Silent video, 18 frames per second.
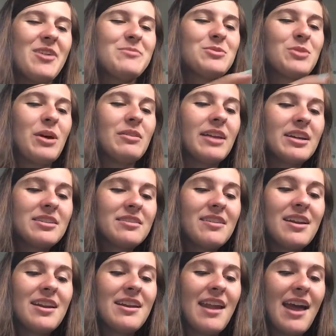So I'd like
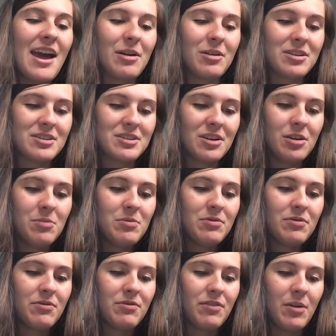to read an
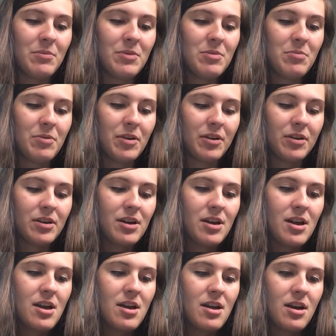excerpt from the book.
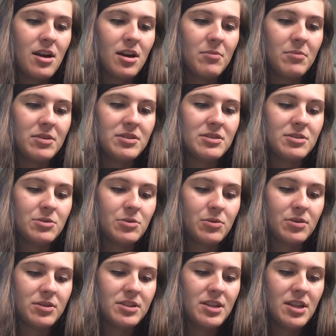It's
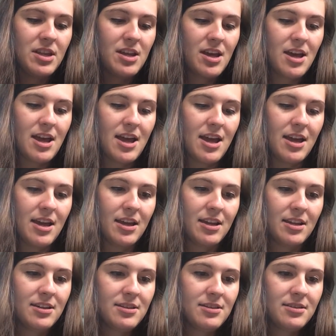towards the
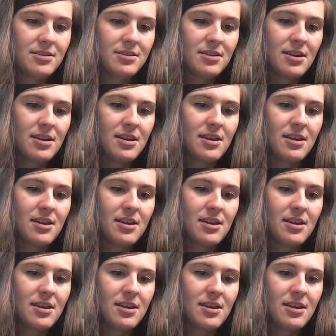end.